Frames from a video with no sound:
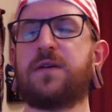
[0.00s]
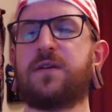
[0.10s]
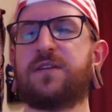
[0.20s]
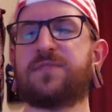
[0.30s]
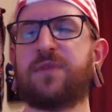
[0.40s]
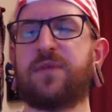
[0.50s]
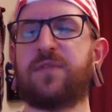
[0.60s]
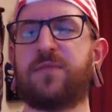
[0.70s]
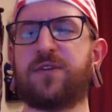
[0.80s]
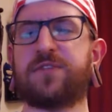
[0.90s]
it's probably
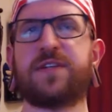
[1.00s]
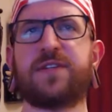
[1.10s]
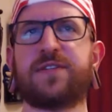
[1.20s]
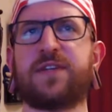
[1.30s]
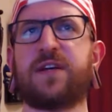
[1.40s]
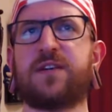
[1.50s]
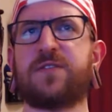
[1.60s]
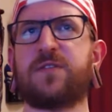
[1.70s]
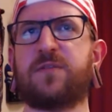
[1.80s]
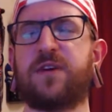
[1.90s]
the maltiness that kind of
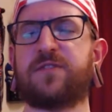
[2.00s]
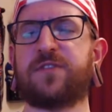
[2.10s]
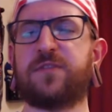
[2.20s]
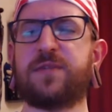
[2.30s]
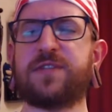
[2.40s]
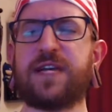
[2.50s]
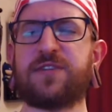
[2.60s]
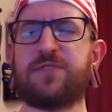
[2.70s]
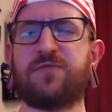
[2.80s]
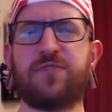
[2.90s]
turned him off to it. But it's
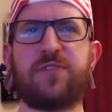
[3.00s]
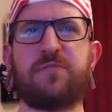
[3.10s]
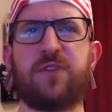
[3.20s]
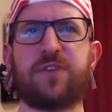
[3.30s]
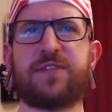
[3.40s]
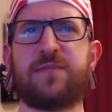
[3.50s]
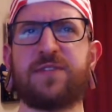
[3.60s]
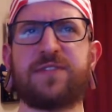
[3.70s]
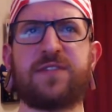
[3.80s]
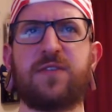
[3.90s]
actually really malty,
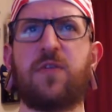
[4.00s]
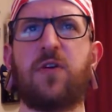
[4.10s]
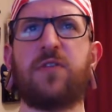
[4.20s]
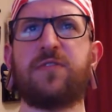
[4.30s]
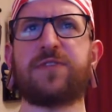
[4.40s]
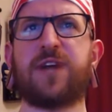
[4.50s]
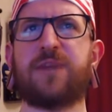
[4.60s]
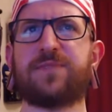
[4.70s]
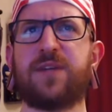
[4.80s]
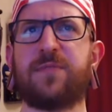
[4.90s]
but still all those
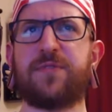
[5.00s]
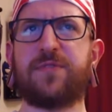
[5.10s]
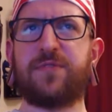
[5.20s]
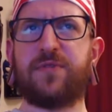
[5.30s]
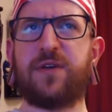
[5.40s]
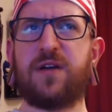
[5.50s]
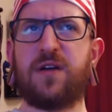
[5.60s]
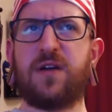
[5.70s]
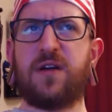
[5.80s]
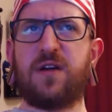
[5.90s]
hops come through
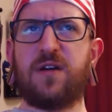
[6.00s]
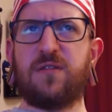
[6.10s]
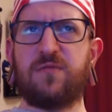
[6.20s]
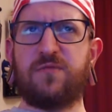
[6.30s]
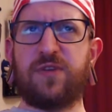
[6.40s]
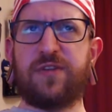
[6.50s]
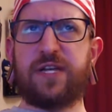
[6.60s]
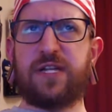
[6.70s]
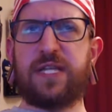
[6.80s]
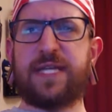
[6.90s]
really
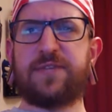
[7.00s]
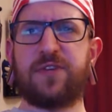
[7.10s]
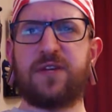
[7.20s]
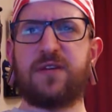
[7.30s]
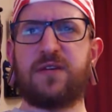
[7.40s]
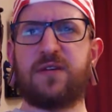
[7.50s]
cleanly.